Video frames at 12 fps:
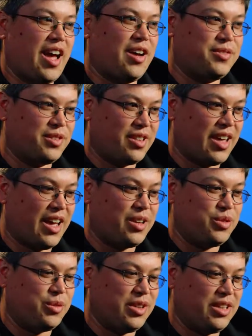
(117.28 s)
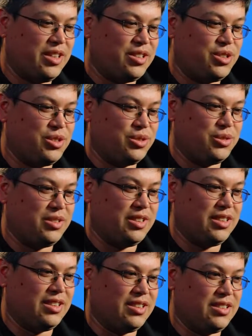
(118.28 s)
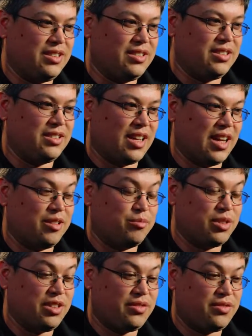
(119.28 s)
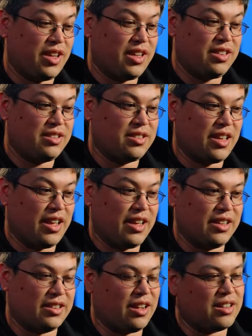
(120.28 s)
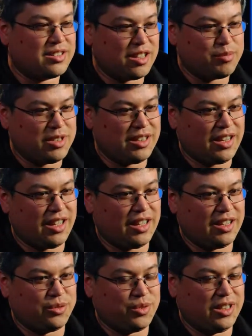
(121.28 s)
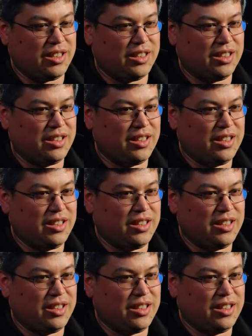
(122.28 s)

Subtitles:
After that, we went into the design brief phase and concepting, and we